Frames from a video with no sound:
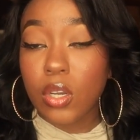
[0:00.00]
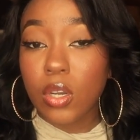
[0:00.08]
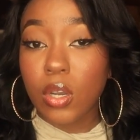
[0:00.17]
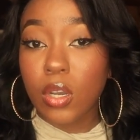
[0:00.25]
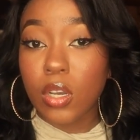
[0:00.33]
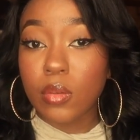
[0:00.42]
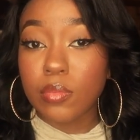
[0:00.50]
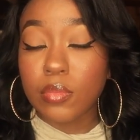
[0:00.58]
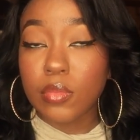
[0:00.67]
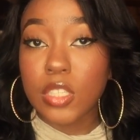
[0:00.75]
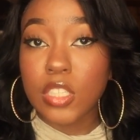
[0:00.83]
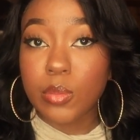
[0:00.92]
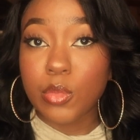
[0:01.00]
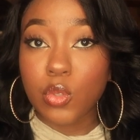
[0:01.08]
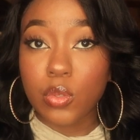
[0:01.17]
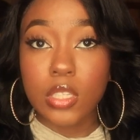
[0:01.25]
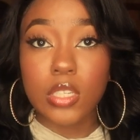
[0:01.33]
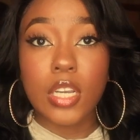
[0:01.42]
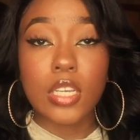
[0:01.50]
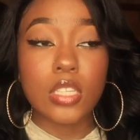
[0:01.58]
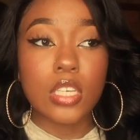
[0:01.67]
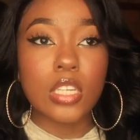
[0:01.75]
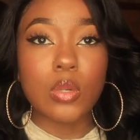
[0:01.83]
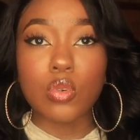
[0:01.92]
on um, December
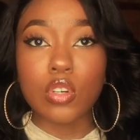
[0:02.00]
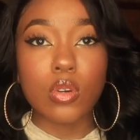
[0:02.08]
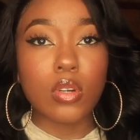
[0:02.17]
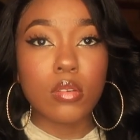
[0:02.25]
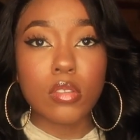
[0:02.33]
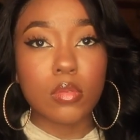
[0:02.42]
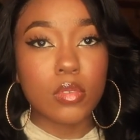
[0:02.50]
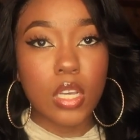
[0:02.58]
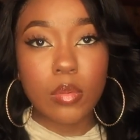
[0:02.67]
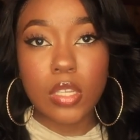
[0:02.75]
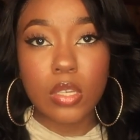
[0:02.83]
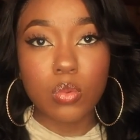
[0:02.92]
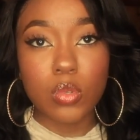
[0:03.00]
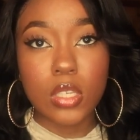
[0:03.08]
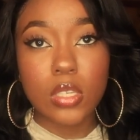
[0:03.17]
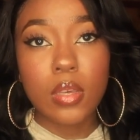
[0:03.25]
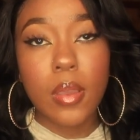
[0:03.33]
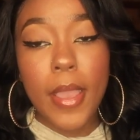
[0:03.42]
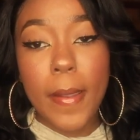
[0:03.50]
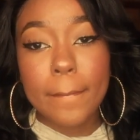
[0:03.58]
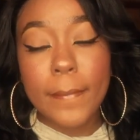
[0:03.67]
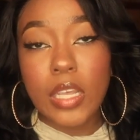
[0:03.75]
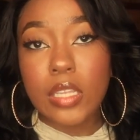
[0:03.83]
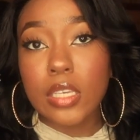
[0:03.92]
29th and it will go up sometime that week.
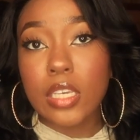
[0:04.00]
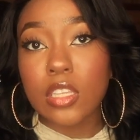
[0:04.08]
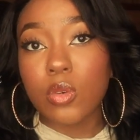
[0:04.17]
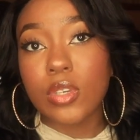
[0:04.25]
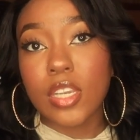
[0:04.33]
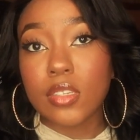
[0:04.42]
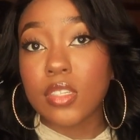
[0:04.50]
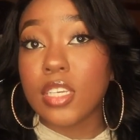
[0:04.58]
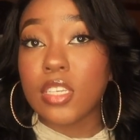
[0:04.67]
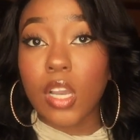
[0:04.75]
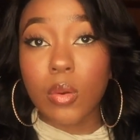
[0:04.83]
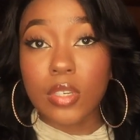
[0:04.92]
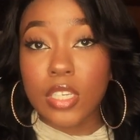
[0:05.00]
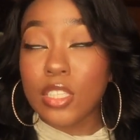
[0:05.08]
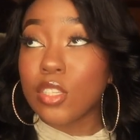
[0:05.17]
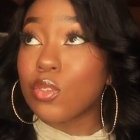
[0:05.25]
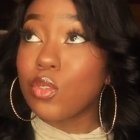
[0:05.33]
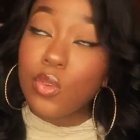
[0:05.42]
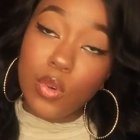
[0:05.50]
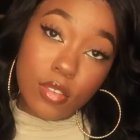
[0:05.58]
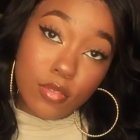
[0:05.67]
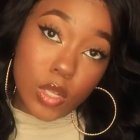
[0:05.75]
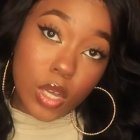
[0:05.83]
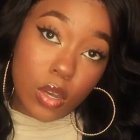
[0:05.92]
And then the week after that, y'all will get the New
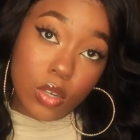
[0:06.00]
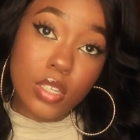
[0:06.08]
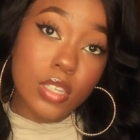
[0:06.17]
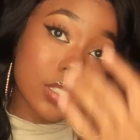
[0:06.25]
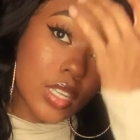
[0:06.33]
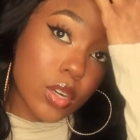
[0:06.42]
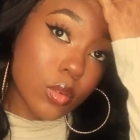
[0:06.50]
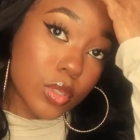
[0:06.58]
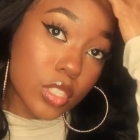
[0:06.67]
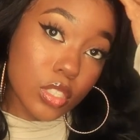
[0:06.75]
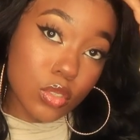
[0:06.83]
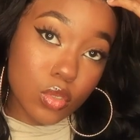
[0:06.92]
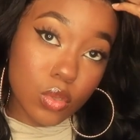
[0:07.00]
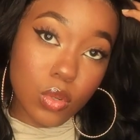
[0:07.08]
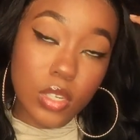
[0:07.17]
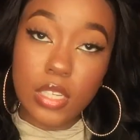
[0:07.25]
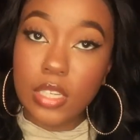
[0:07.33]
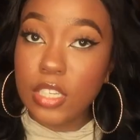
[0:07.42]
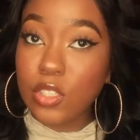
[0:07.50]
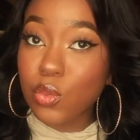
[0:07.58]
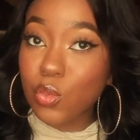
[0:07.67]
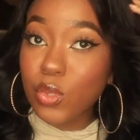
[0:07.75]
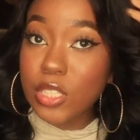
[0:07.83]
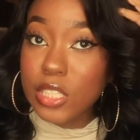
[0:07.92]
York vlog because I'll be in New York next
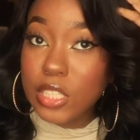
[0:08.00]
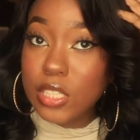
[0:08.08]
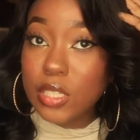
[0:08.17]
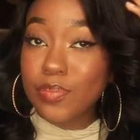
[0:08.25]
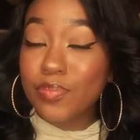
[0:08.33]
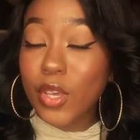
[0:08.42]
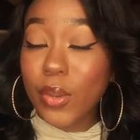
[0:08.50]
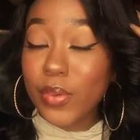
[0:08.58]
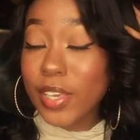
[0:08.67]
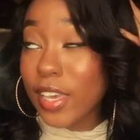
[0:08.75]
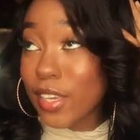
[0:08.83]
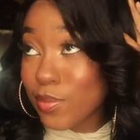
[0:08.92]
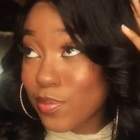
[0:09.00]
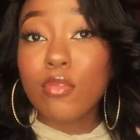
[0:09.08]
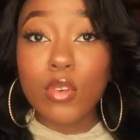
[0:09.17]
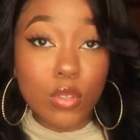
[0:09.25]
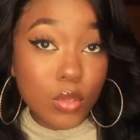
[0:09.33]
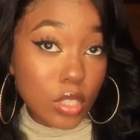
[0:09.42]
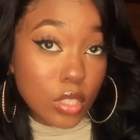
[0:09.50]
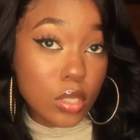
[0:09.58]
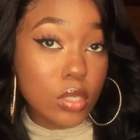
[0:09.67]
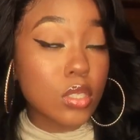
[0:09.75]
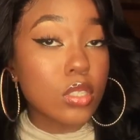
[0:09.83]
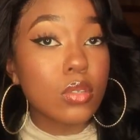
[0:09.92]
week, okay, for New
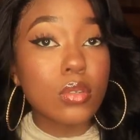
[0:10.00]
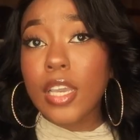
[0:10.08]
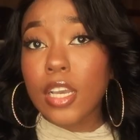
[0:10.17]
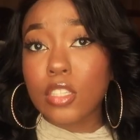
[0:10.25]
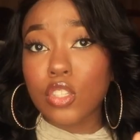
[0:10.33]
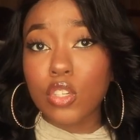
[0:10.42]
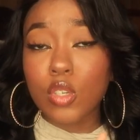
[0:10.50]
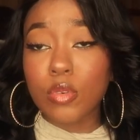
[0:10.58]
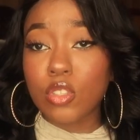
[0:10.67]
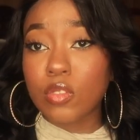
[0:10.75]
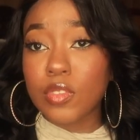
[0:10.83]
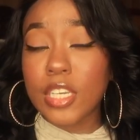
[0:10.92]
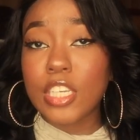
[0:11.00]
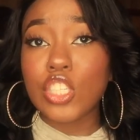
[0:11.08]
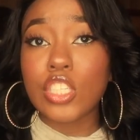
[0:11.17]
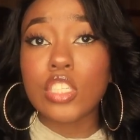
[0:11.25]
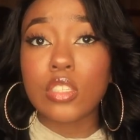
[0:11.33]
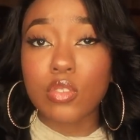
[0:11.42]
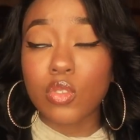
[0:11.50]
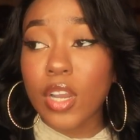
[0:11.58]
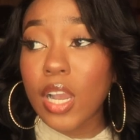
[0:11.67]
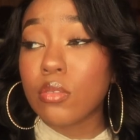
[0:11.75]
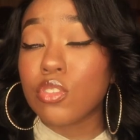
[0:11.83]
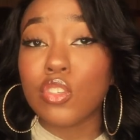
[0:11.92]
Year's. So yeah, turn on your post notifications,
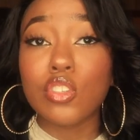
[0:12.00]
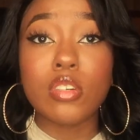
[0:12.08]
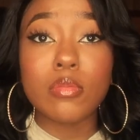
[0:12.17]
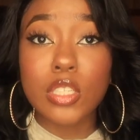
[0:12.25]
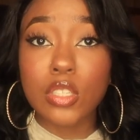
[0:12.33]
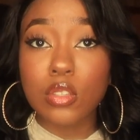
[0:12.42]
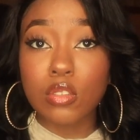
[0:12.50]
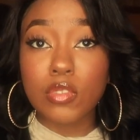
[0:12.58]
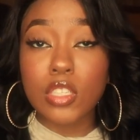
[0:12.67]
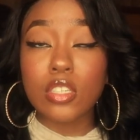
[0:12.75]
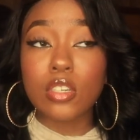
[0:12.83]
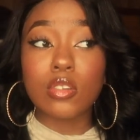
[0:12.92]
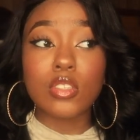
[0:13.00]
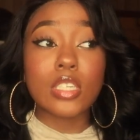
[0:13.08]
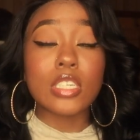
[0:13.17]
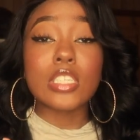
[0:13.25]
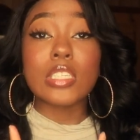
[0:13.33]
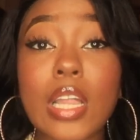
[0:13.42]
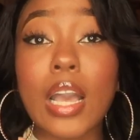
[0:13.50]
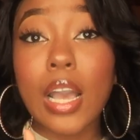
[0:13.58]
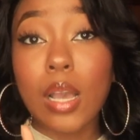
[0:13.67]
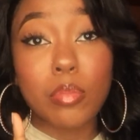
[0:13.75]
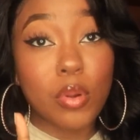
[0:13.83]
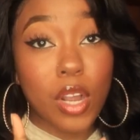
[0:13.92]
subscribe so you don't miss those videos because
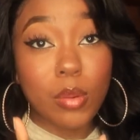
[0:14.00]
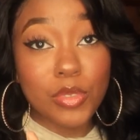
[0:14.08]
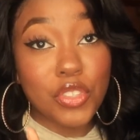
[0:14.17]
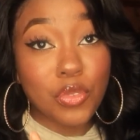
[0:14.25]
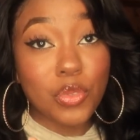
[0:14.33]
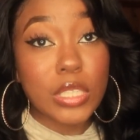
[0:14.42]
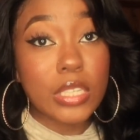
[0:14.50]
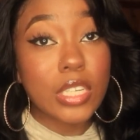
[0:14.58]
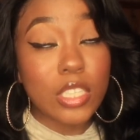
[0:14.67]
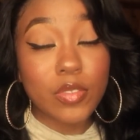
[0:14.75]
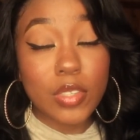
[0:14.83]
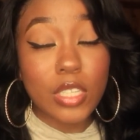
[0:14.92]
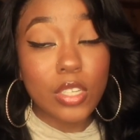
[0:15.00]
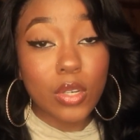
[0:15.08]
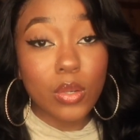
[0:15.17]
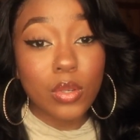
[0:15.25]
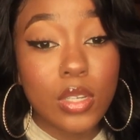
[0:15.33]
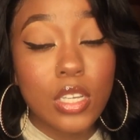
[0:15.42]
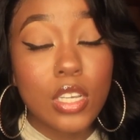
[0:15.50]
I promise you Sunday's video,